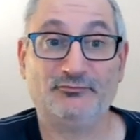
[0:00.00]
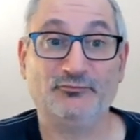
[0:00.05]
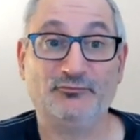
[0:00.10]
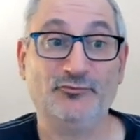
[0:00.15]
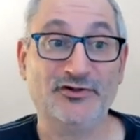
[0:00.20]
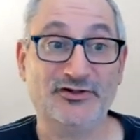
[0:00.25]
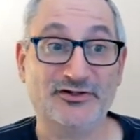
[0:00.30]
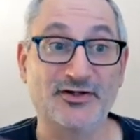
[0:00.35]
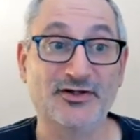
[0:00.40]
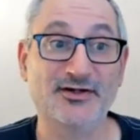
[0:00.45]

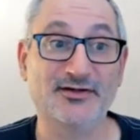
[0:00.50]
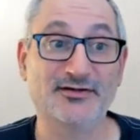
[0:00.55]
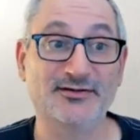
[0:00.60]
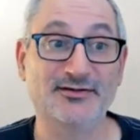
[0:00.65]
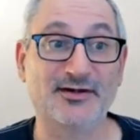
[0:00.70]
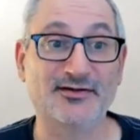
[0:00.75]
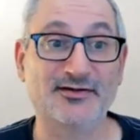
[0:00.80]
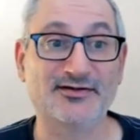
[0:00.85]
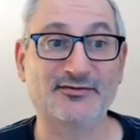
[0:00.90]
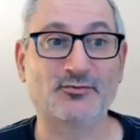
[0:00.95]
return
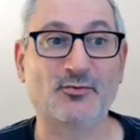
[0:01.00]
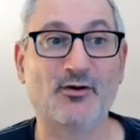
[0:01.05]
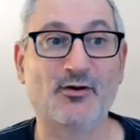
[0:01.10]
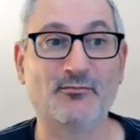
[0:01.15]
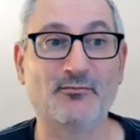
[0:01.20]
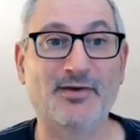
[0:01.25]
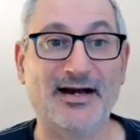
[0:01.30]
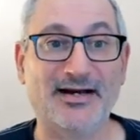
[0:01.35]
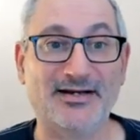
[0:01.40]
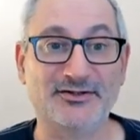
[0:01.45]
this
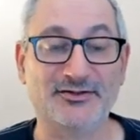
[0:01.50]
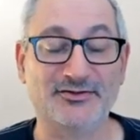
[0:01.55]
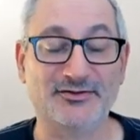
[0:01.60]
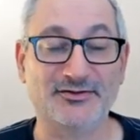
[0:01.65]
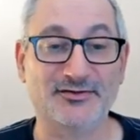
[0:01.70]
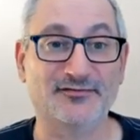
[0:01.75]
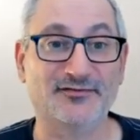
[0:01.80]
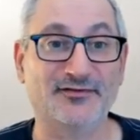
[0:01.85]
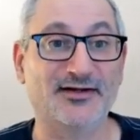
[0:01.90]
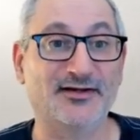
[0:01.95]
one
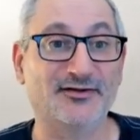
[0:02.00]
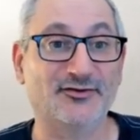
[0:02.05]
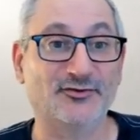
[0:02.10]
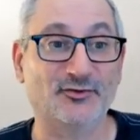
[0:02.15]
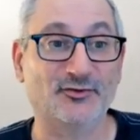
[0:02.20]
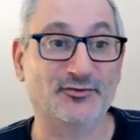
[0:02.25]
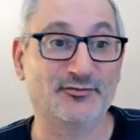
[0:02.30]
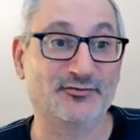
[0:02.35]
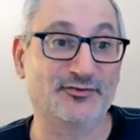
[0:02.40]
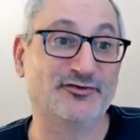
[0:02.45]
package of here's
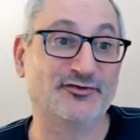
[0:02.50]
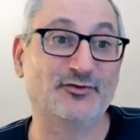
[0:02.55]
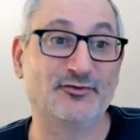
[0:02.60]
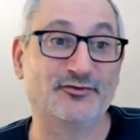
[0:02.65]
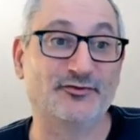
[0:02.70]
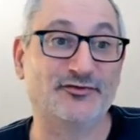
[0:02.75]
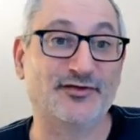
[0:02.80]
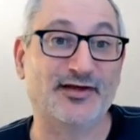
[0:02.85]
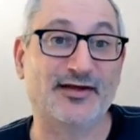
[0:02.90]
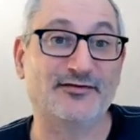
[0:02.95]
all the
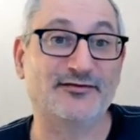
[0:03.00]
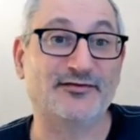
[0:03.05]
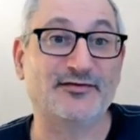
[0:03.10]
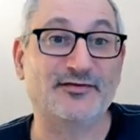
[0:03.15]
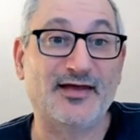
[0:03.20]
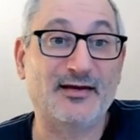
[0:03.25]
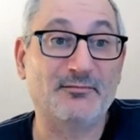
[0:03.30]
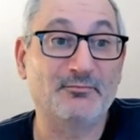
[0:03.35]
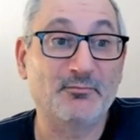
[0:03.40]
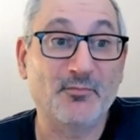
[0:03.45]
results sets.
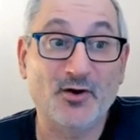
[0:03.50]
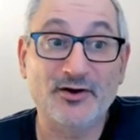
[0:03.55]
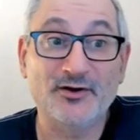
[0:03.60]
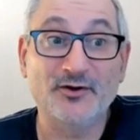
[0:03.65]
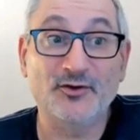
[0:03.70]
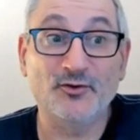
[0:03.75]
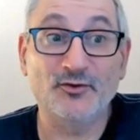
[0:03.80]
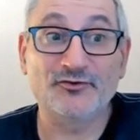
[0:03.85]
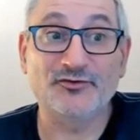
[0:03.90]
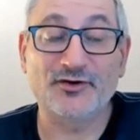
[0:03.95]
That
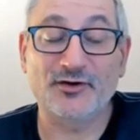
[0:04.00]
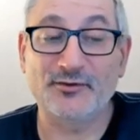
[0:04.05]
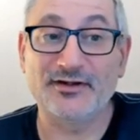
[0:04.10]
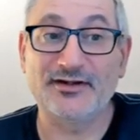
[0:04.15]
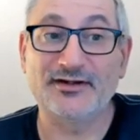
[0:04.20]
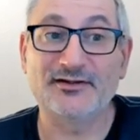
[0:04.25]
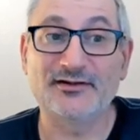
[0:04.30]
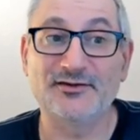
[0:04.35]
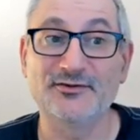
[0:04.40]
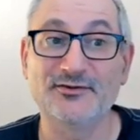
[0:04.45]
might also
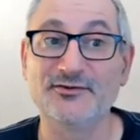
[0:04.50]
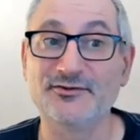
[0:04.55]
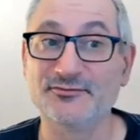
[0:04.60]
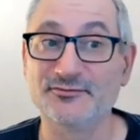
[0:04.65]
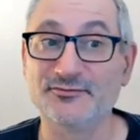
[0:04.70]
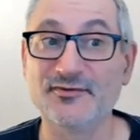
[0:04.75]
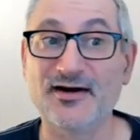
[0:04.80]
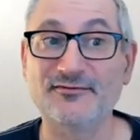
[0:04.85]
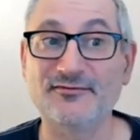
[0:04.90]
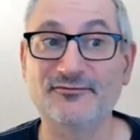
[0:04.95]

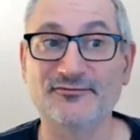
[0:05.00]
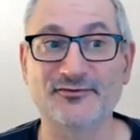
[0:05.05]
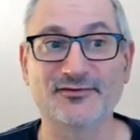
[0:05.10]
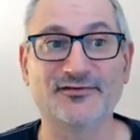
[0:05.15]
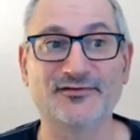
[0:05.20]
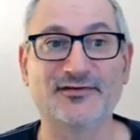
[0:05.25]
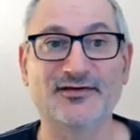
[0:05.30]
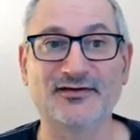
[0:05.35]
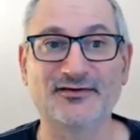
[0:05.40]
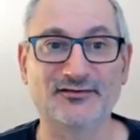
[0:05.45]
include
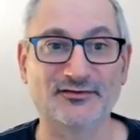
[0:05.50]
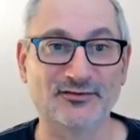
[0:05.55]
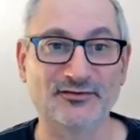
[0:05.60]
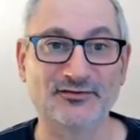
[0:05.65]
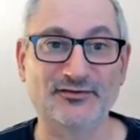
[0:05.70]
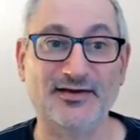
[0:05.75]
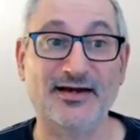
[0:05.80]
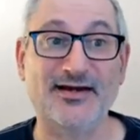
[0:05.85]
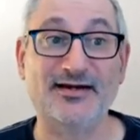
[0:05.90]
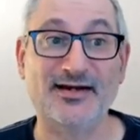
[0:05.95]
references to,
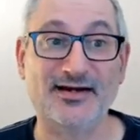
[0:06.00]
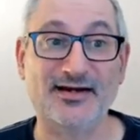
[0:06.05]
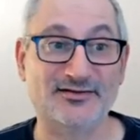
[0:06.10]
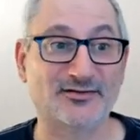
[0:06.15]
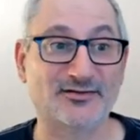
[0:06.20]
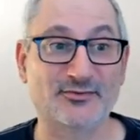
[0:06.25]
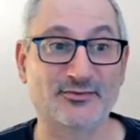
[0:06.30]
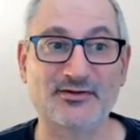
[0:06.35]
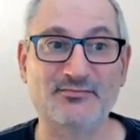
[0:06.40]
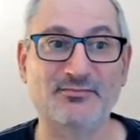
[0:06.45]
say, an
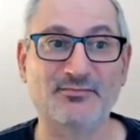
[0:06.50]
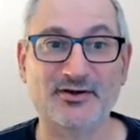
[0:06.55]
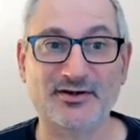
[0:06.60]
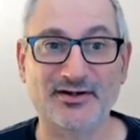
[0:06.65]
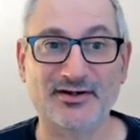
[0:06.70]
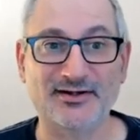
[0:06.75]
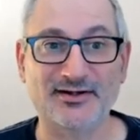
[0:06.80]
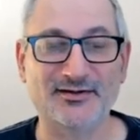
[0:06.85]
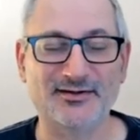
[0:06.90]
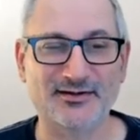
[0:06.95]
S3
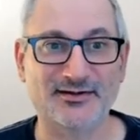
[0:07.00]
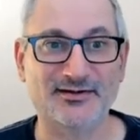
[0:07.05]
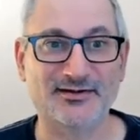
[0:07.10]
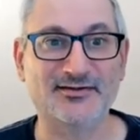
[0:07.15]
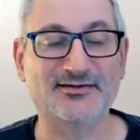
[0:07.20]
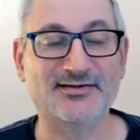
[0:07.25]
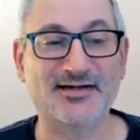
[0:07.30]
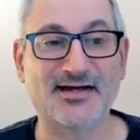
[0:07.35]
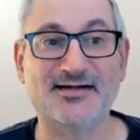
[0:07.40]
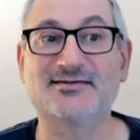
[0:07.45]
bucket that
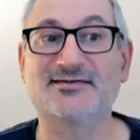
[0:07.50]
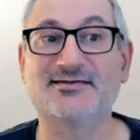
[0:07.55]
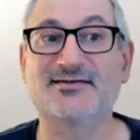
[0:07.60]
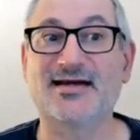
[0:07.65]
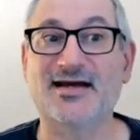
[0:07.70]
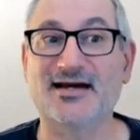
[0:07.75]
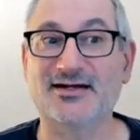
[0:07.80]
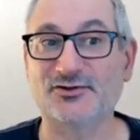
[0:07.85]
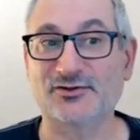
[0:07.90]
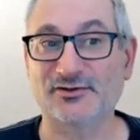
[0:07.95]
contains
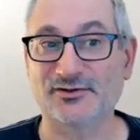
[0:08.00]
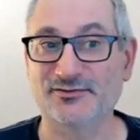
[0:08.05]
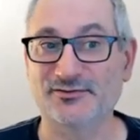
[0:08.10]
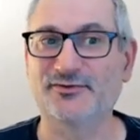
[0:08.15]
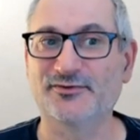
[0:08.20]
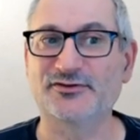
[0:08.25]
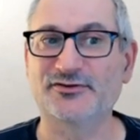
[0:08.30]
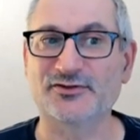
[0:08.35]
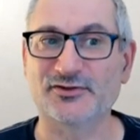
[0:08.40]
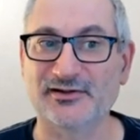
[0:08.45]
the actual
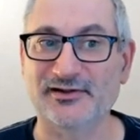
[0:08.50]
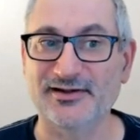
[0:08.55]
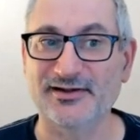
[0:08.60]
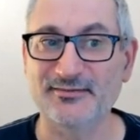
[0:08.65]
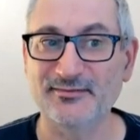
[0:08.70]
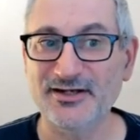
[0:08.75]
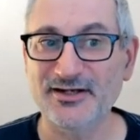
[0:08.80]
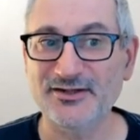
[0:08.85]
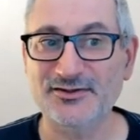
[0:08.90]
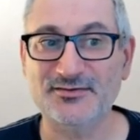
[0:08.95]
original
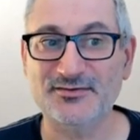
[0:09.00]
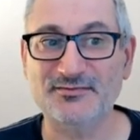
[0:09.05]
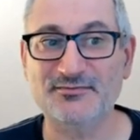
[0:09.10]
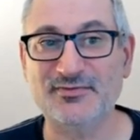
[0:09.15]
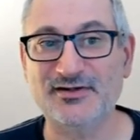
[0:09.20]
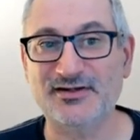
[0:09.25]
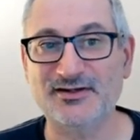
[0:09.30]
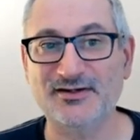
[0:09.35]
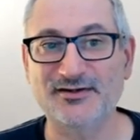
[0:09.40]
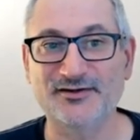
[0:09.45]
image,
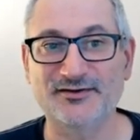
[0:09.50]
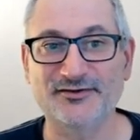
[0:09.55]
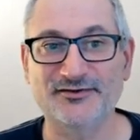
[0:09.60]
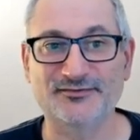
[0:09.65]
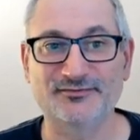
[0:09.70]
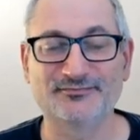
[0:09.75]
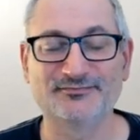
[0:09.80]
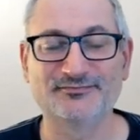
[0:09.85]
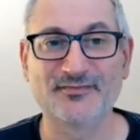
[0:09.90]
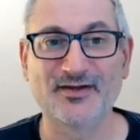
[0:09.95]

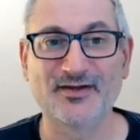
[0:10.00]
because